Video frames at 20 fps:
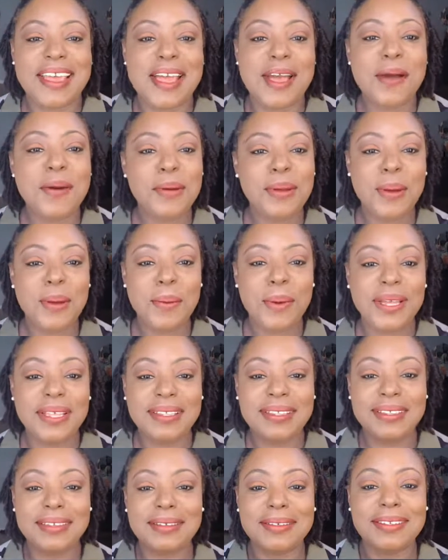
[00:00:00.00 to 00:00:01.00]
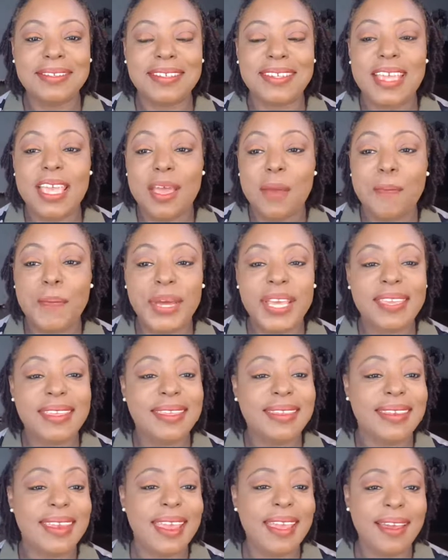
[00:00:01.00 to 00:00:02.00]
I don't know what,
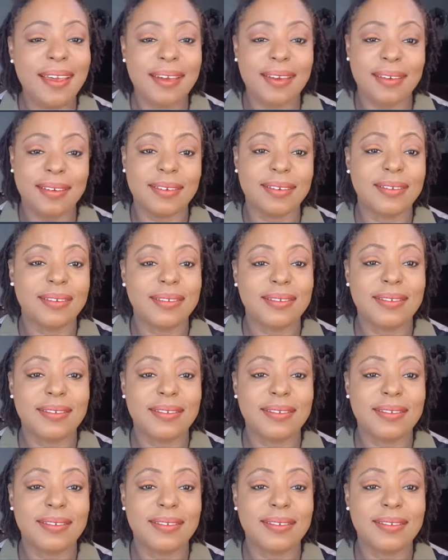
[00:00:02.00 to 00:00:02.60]
but yeah.